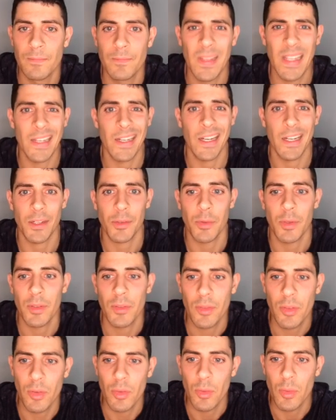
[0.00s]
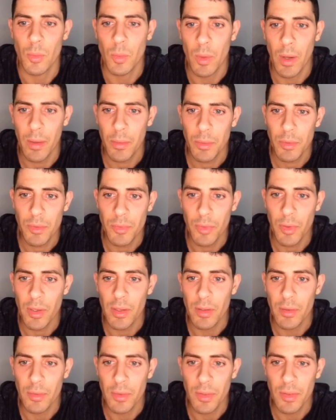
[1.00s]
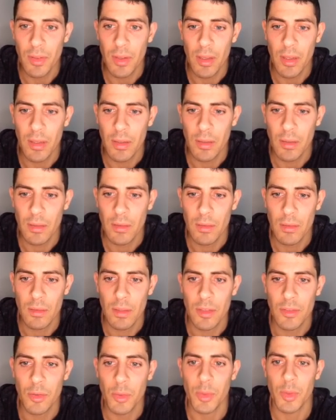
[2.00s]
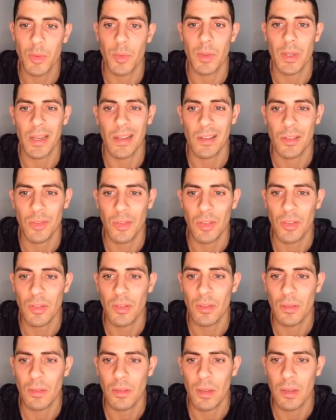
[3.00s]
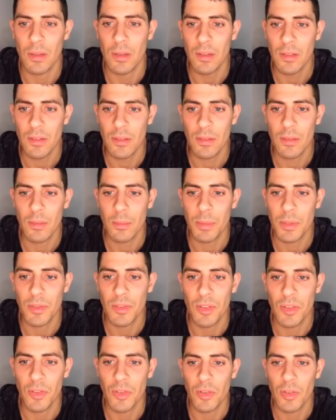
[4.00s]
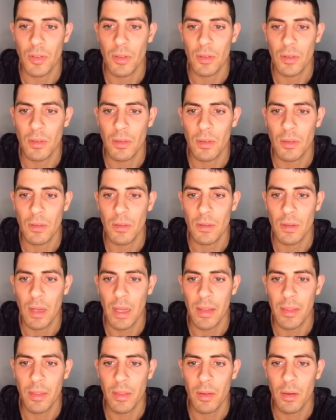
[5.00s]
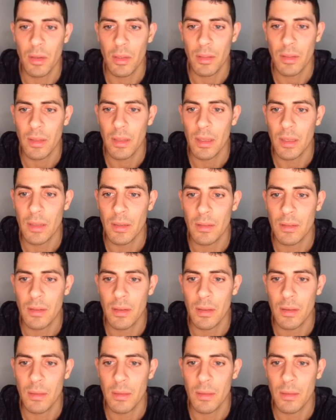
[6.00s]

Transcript: Inaccurate. So what I was afraid of is that, let's go into analysis. In this position, I thought that...